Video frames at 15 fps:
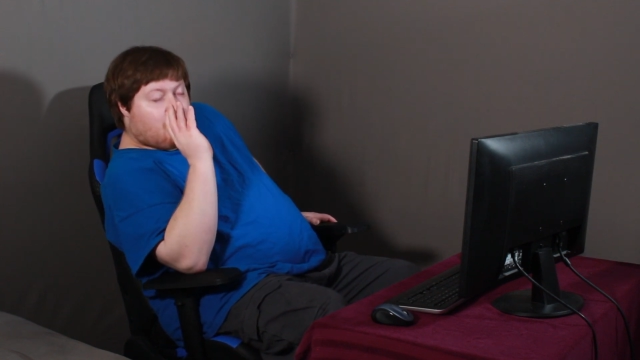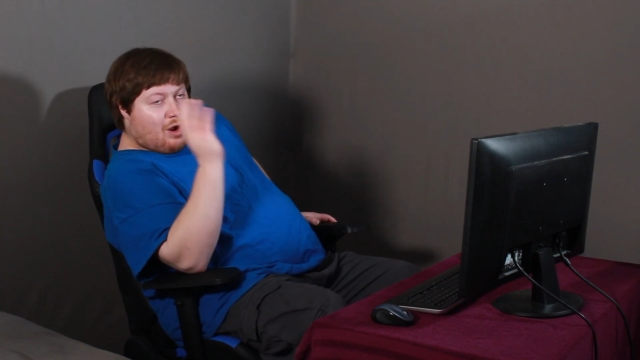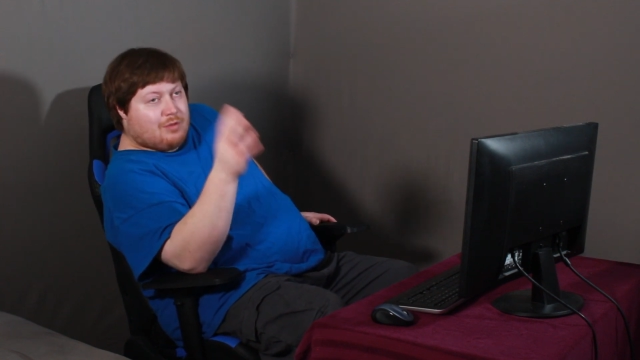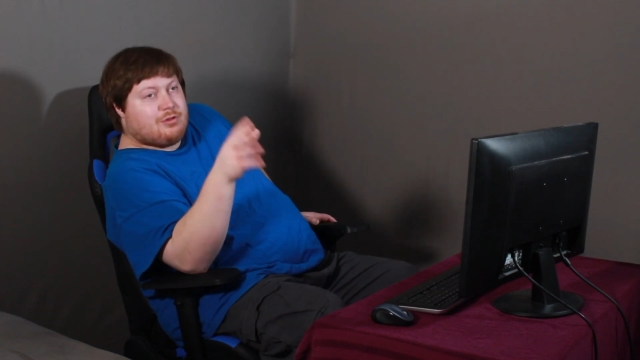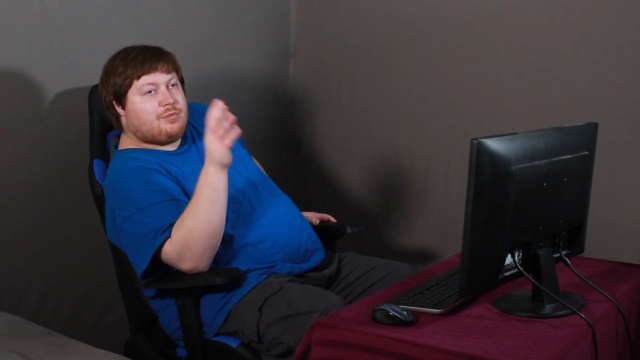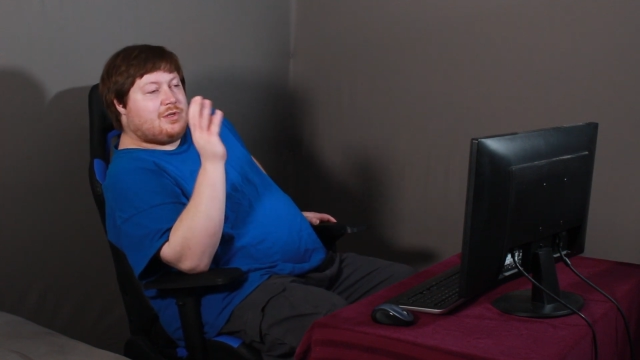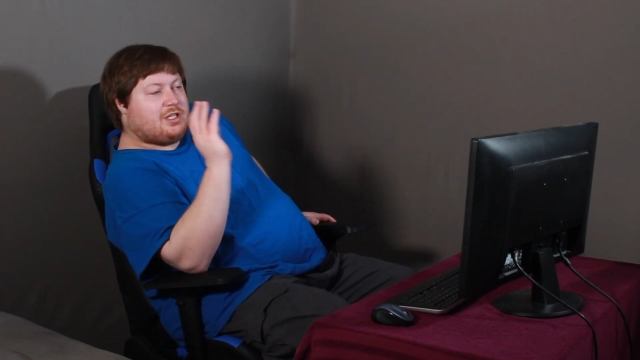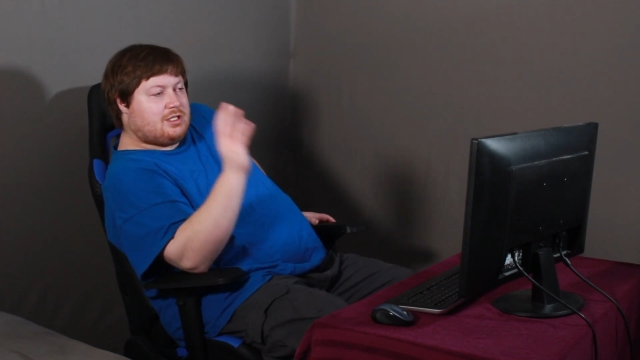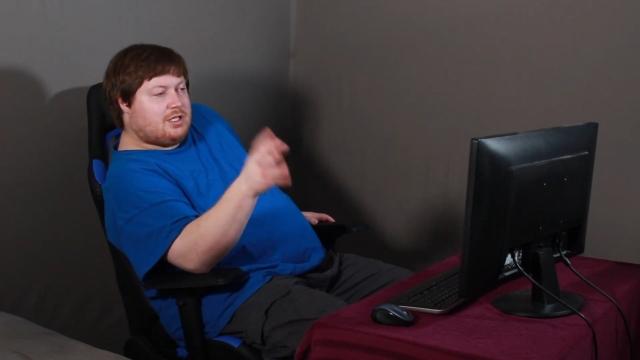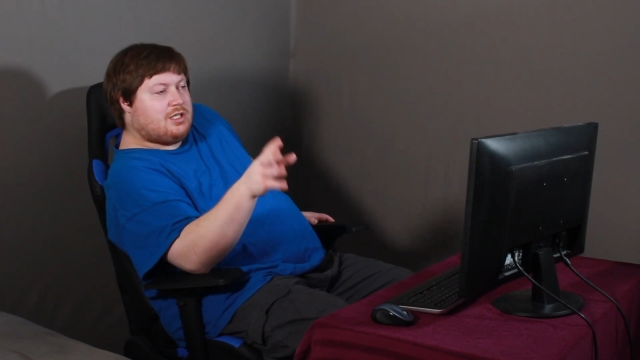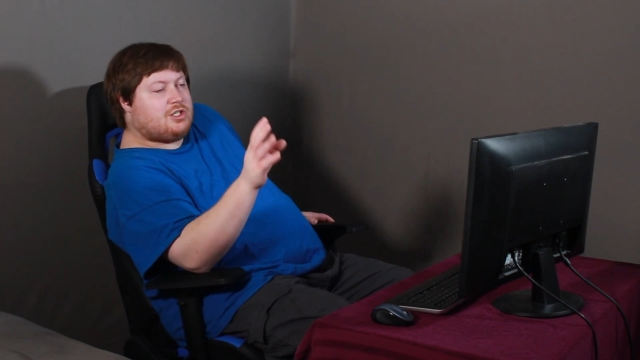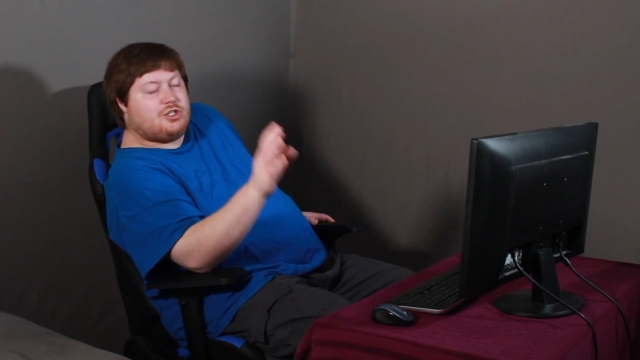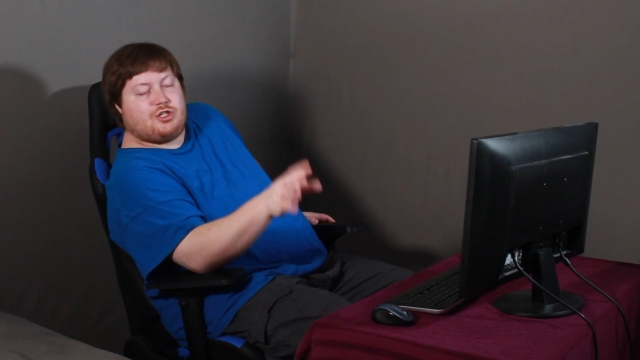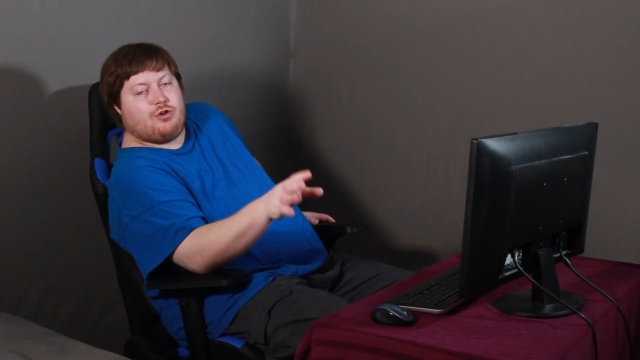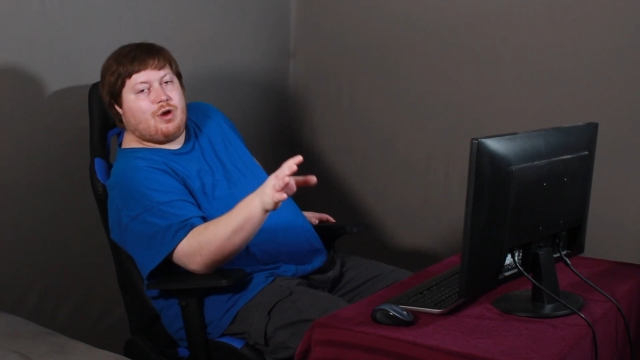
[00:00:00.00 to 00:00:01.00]
probably be
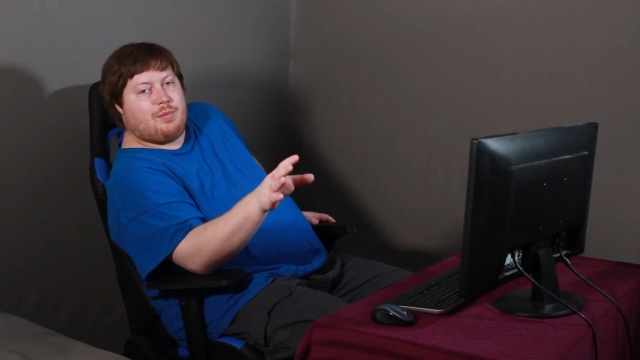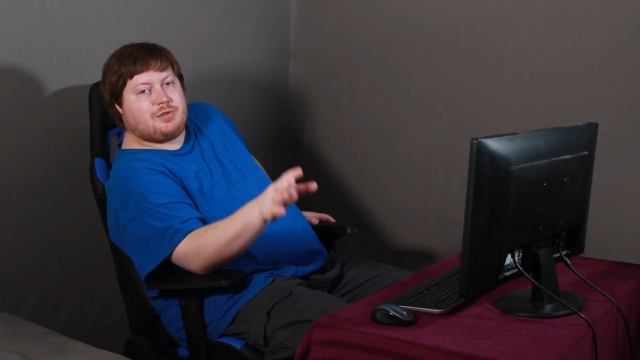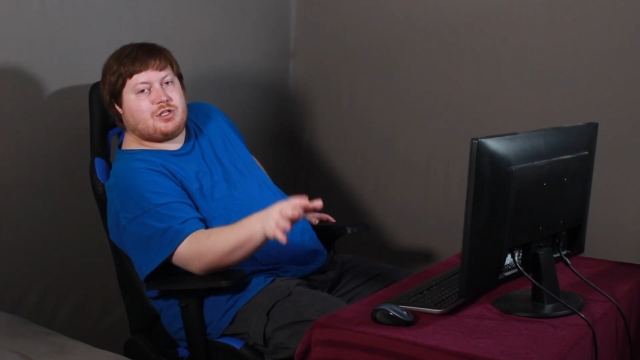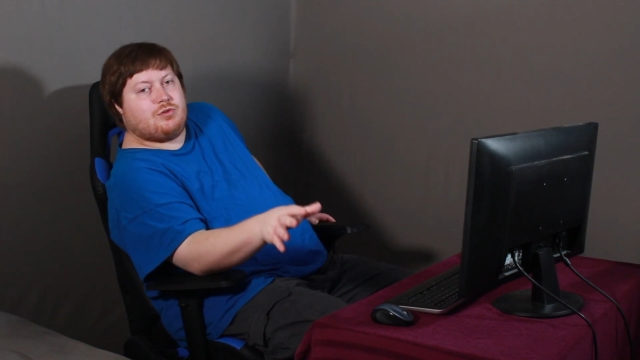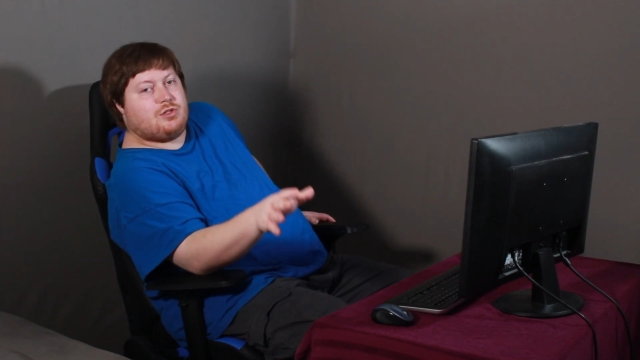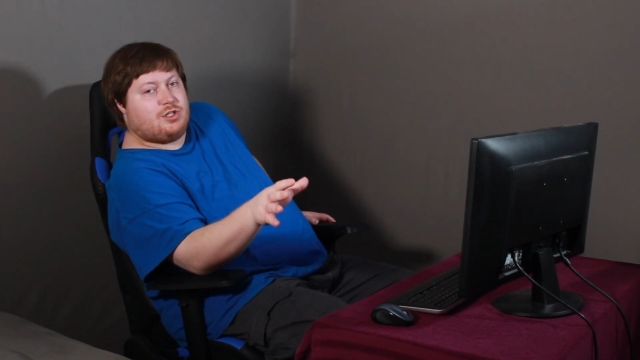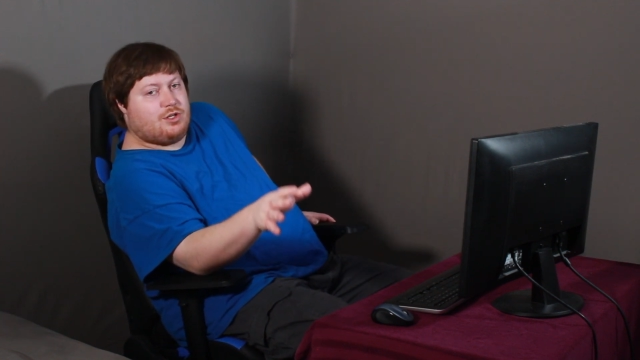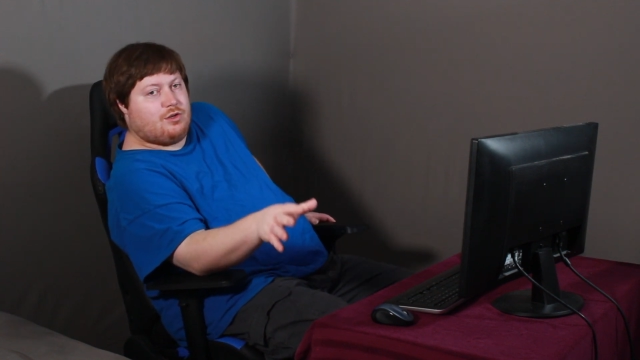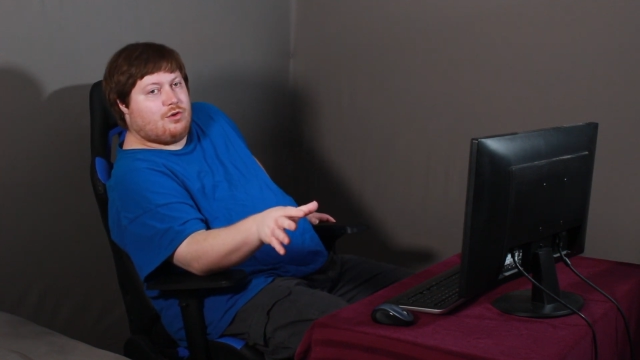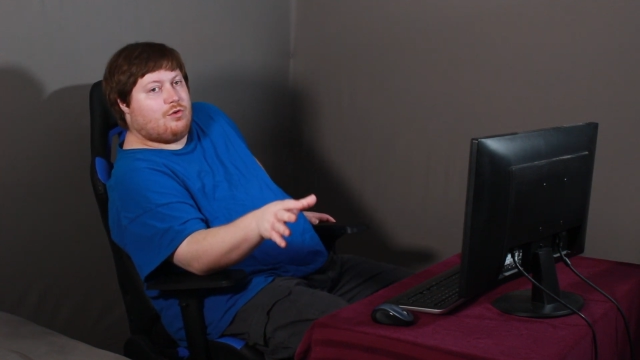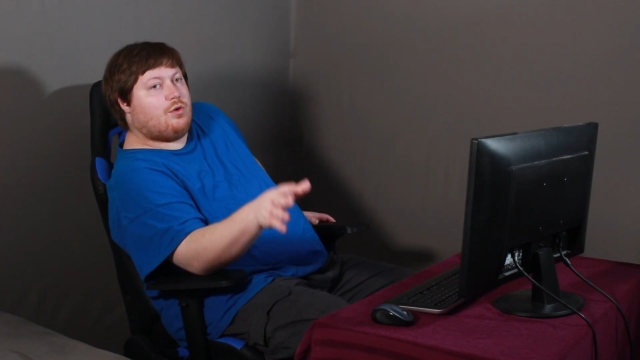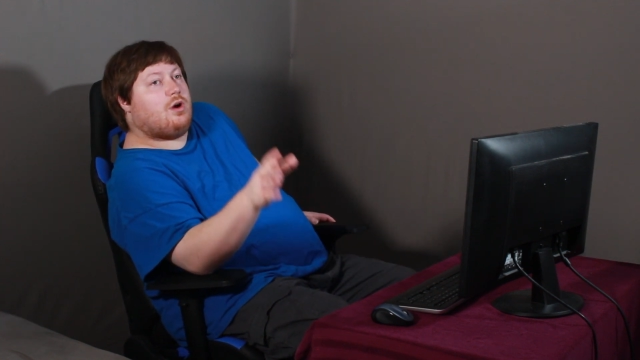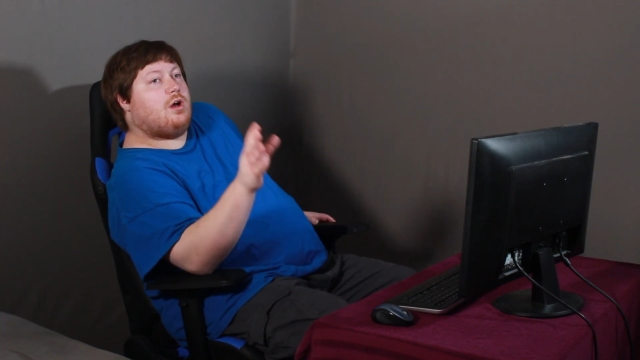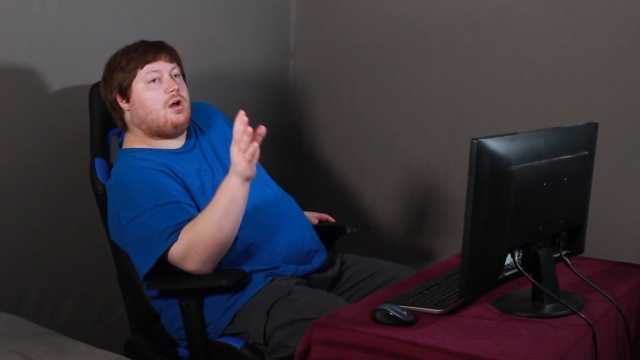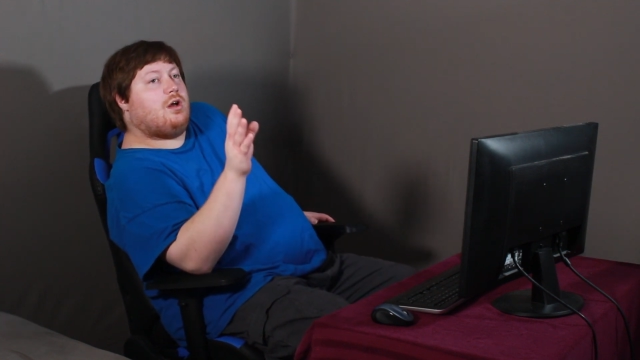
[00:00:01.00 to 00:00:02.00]
season 2, episode
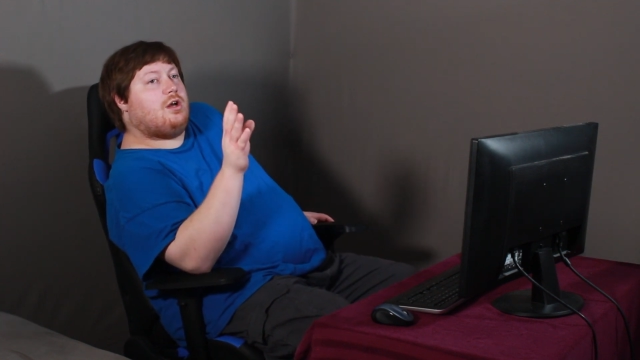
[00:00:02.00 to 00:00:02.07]
2,